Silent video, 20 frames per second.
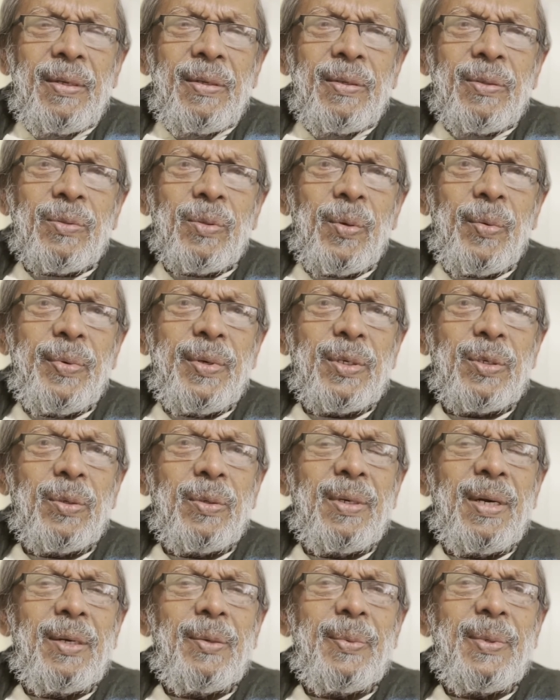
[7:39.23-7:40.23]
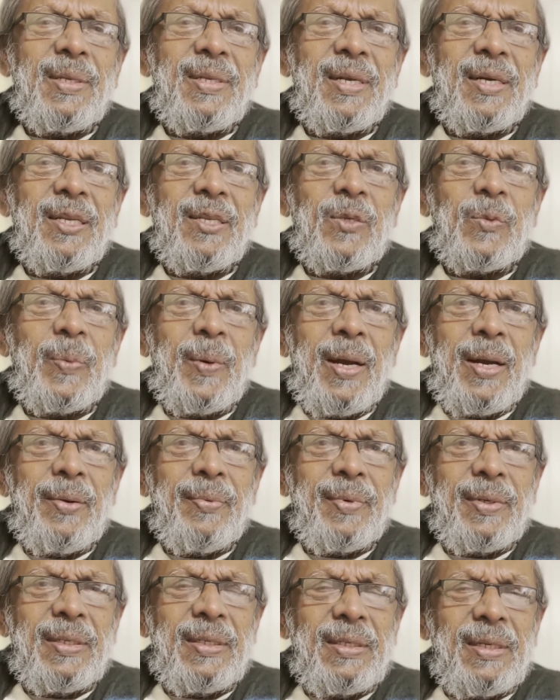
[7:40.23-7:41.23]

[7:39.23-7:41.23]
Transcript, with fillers: So we should not be satisfied with